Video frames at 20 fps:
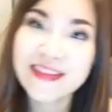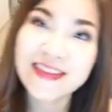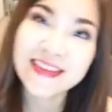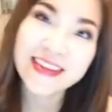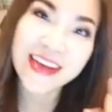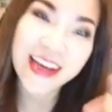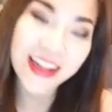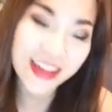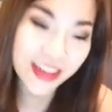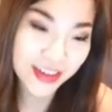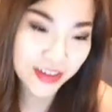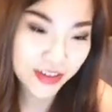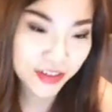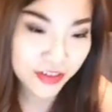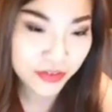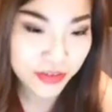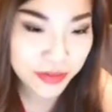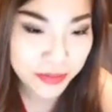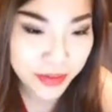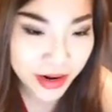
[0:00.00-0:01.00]
Hello
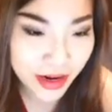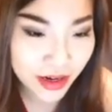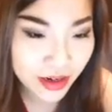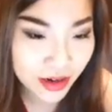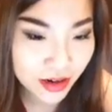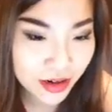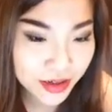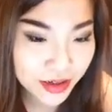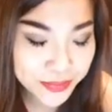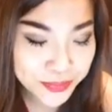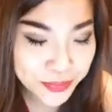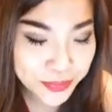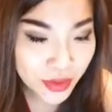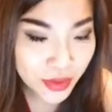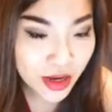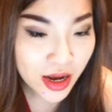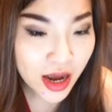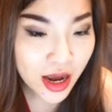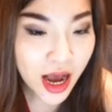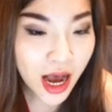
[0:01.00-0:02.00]
from Bangkok.
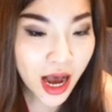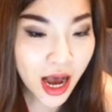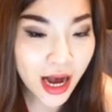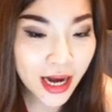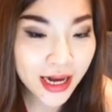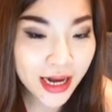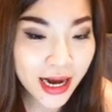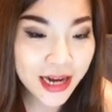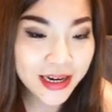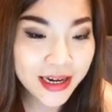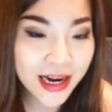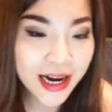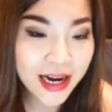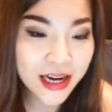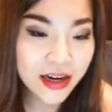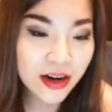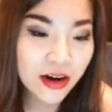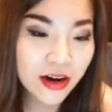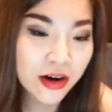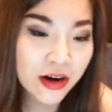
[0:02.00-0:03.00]
Akat na
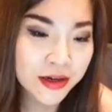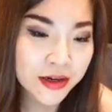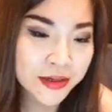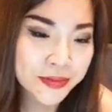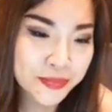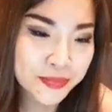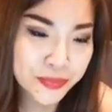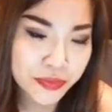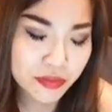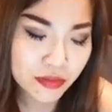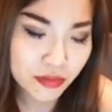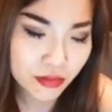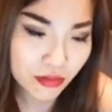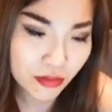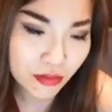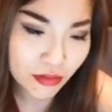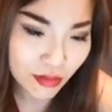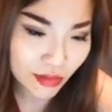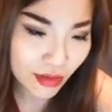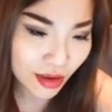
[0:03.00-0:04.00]
non.
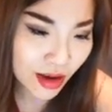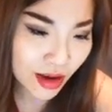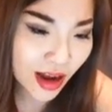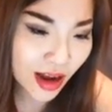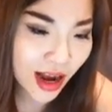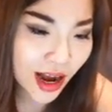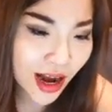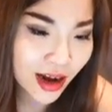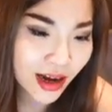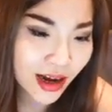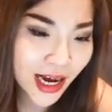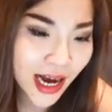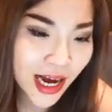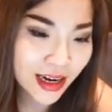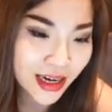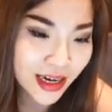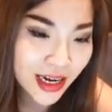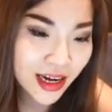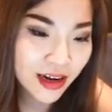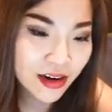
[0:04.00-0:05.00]

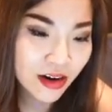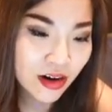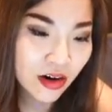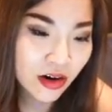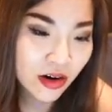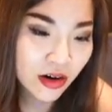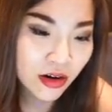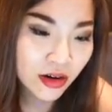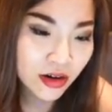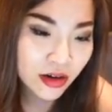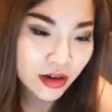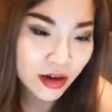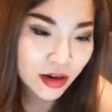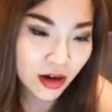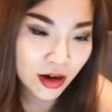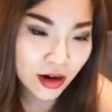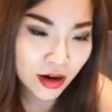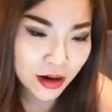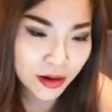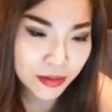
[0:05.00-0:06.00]
Akat na
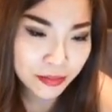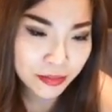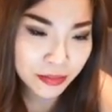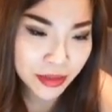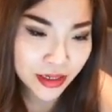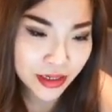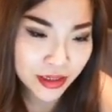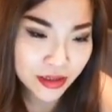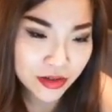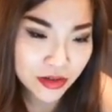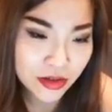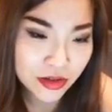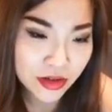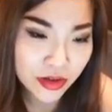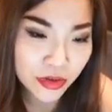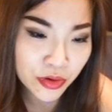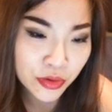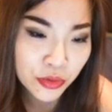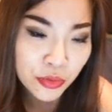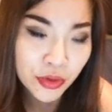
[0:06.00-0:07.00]
non means
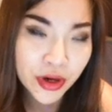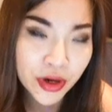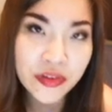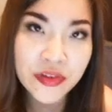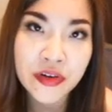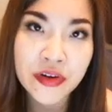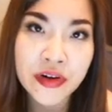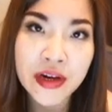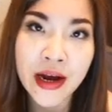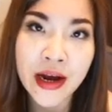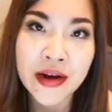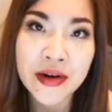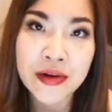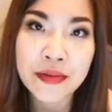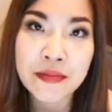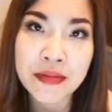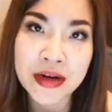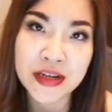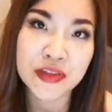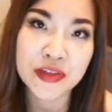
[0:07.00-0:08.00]
the weather kind of
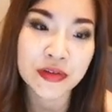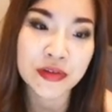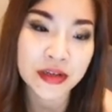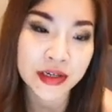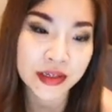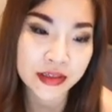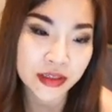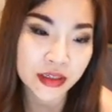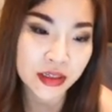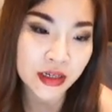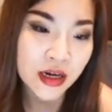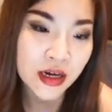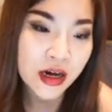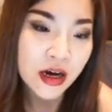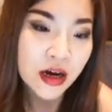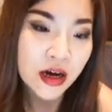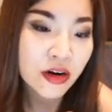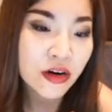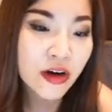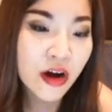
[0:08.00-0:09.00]
makes you lazy.
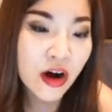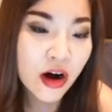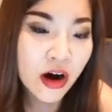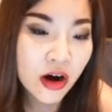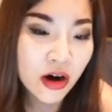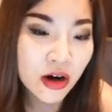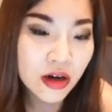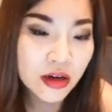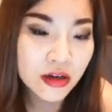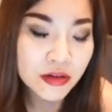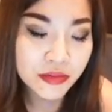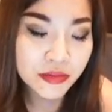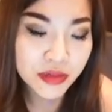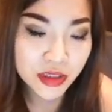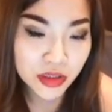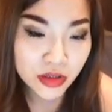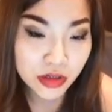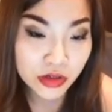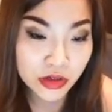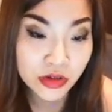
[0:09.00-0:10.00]
Non
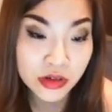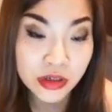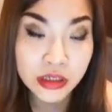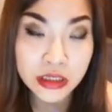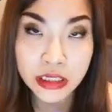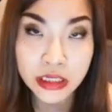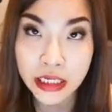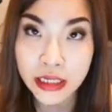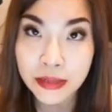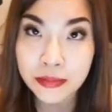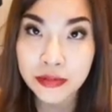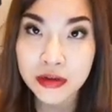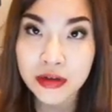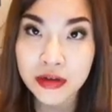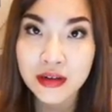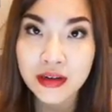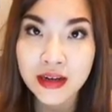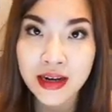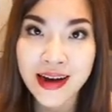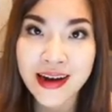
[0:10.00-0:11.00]
means to sleep.
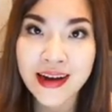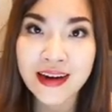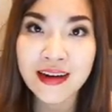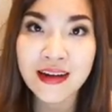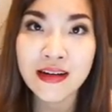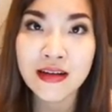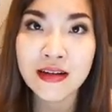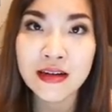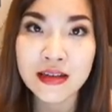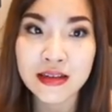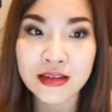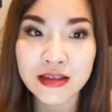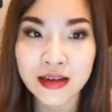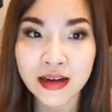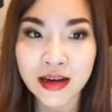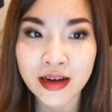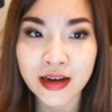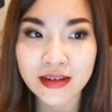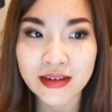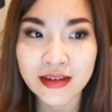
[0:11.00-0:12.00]
Na non is
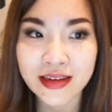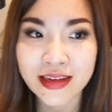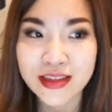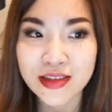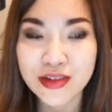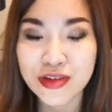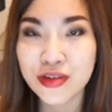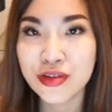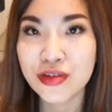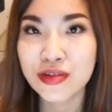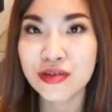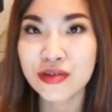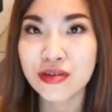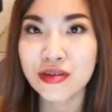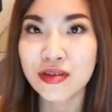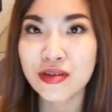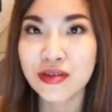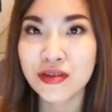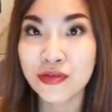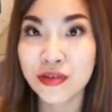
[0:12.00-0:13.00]
like it's good
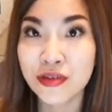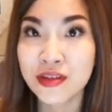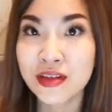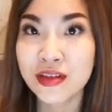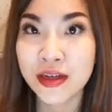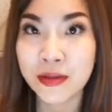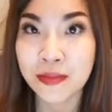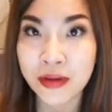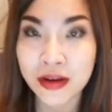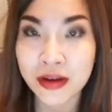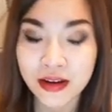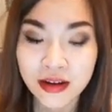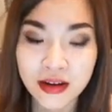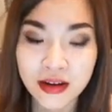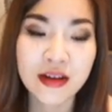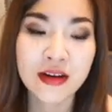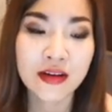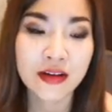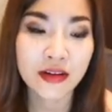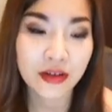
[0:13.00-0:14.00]
for sleeping.
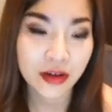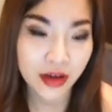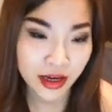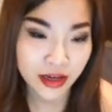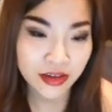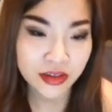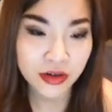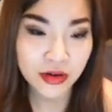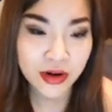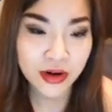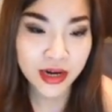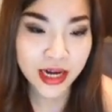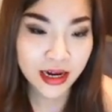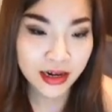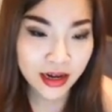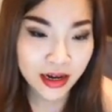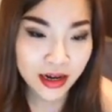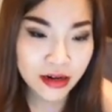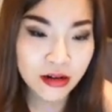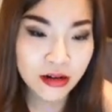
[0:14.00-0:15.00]
Okay, so akat
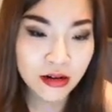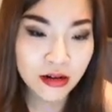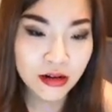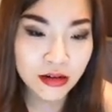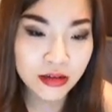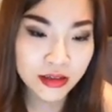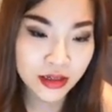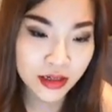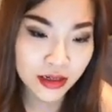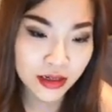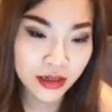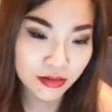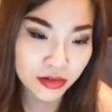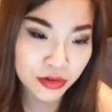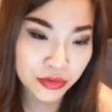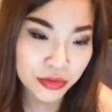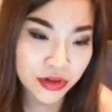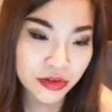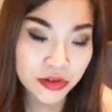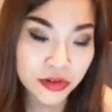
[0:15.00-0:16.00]
na non is like the
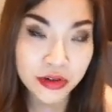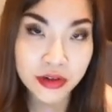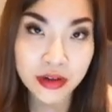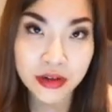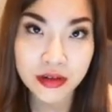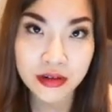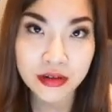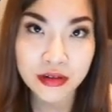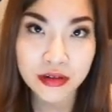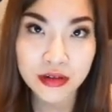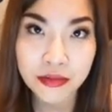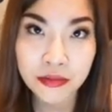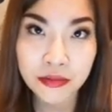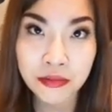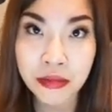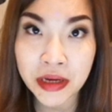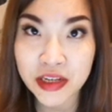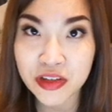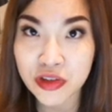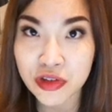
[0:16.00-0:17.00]
weather
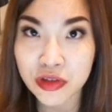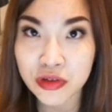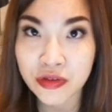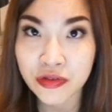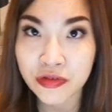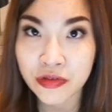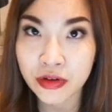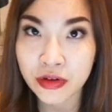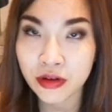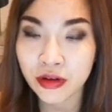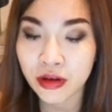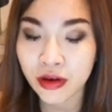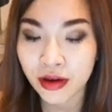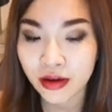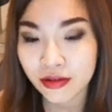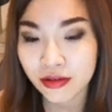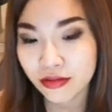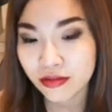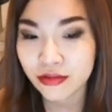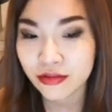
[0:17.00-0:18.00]
makes you feel like
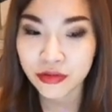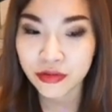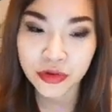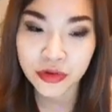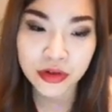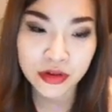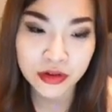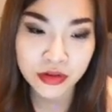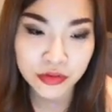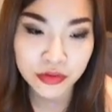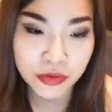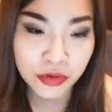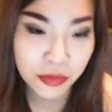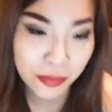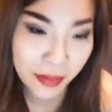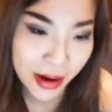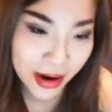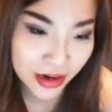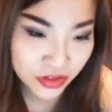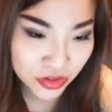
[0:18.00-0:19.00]
wanna roll
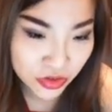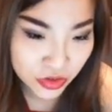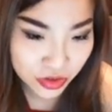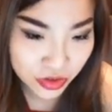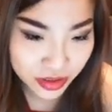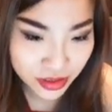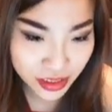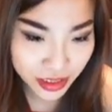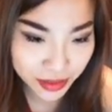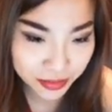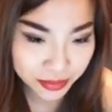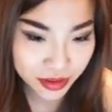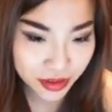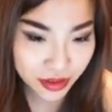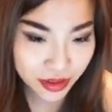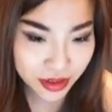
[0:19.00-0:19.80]
back to sleep.